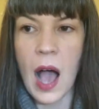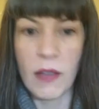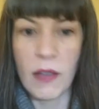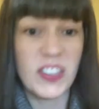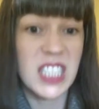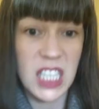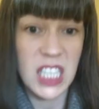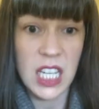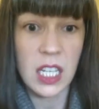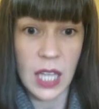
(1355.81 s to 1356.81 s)
uh,
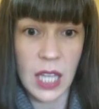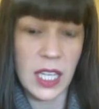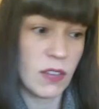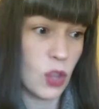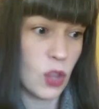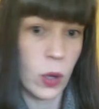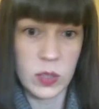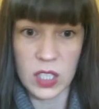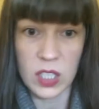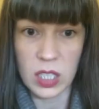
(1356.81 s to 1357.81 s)
fatigue, like even though
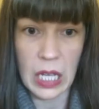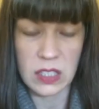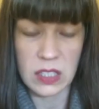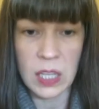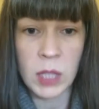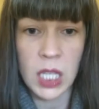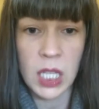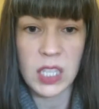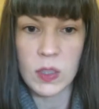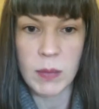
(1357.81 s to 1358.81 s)
it was a, a
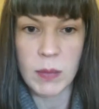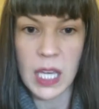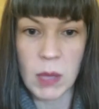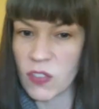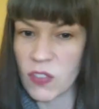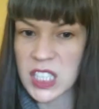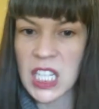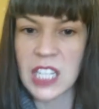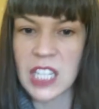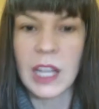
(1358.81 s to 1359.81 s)
stimulant, it was making me
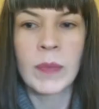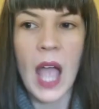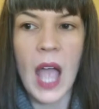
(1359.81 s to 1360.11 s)
fatigued.